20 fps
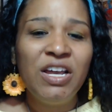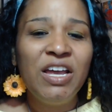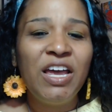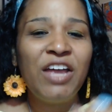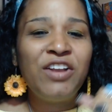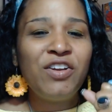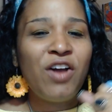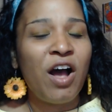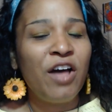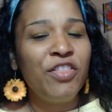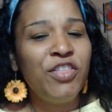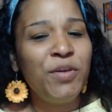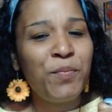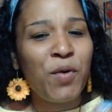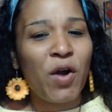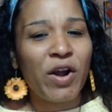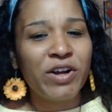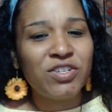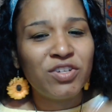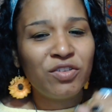In other
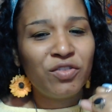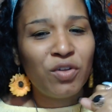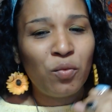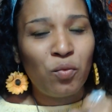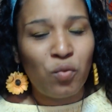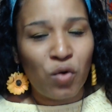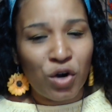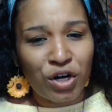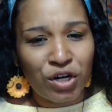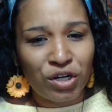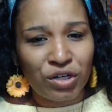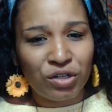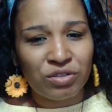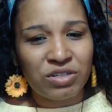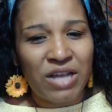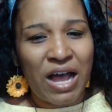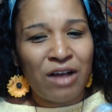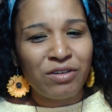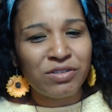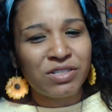parts of the
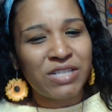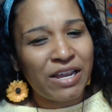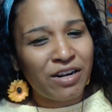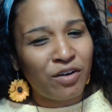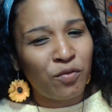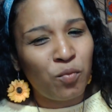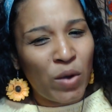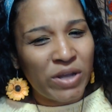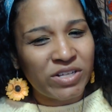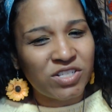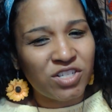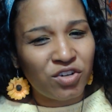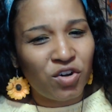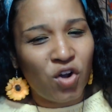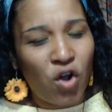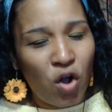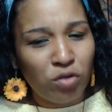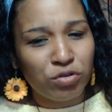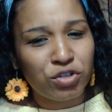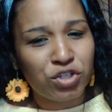world, outside of Western
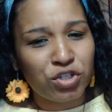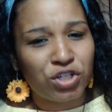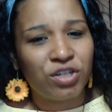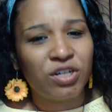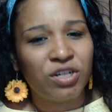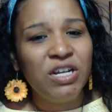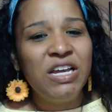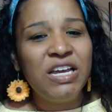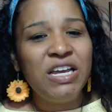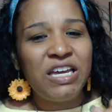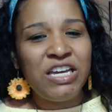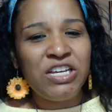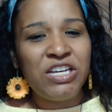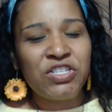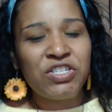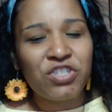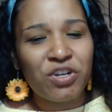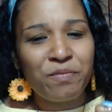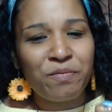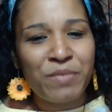culture,
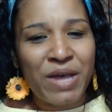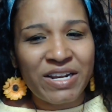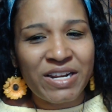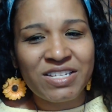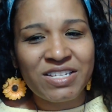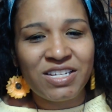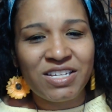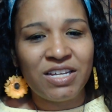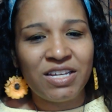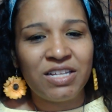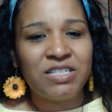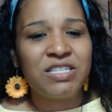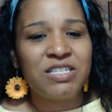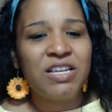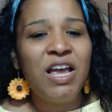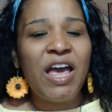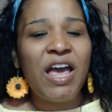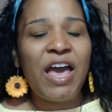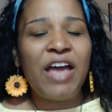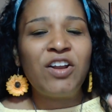Eastern medicines,
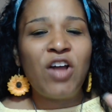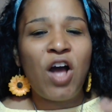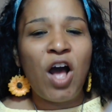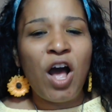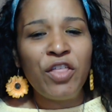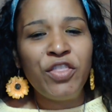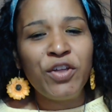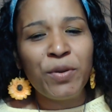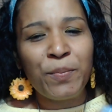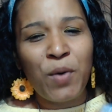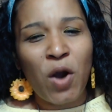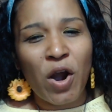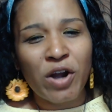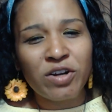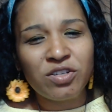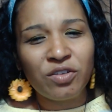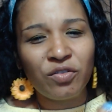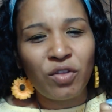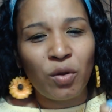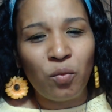and other
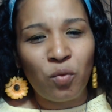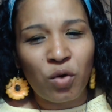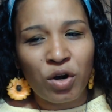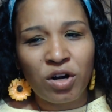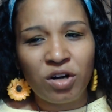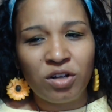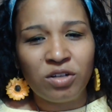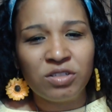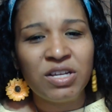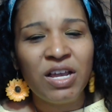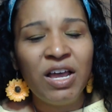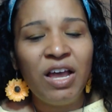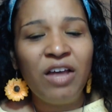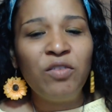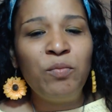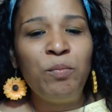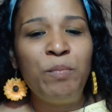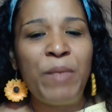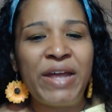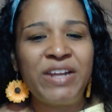parts of the world,
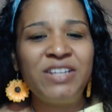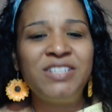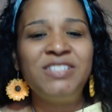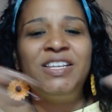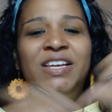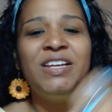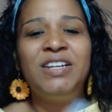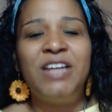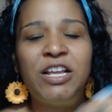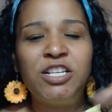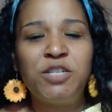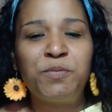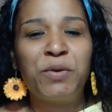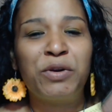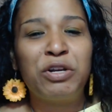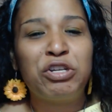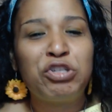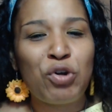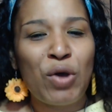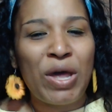medicine and
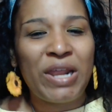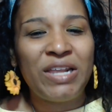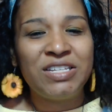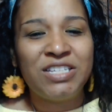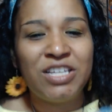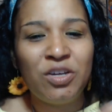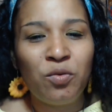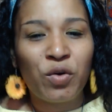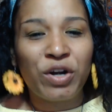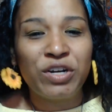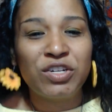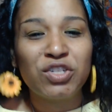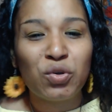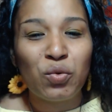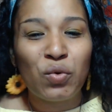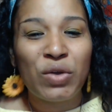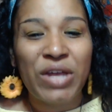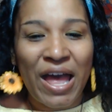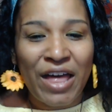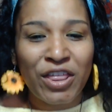spirituality work
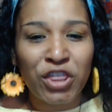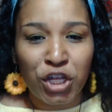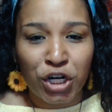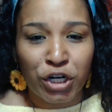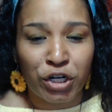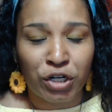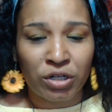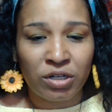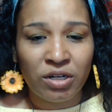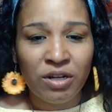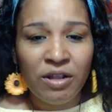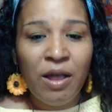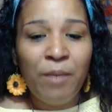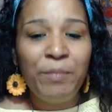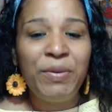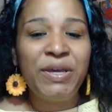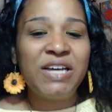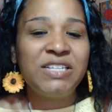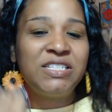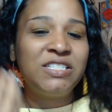together
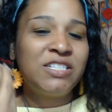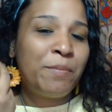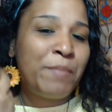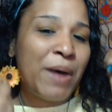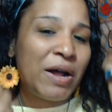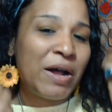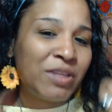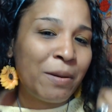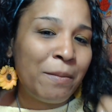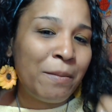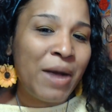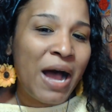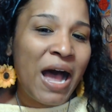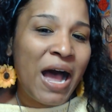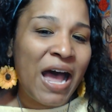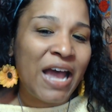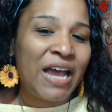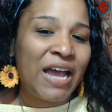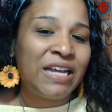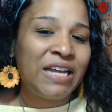because it's about the
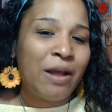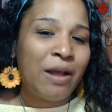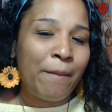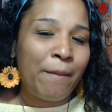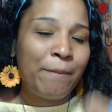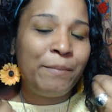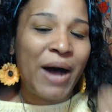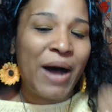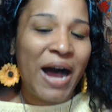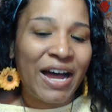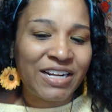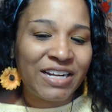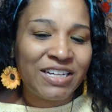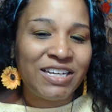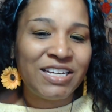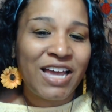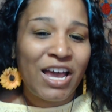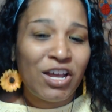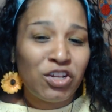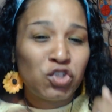mind,
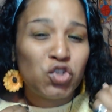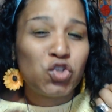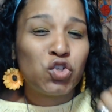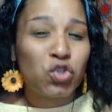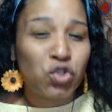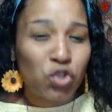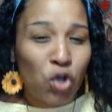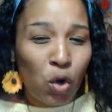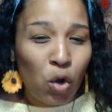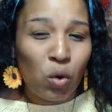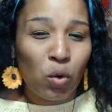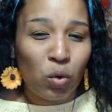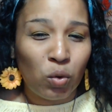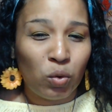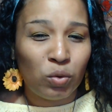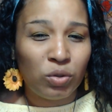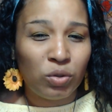body, and soul.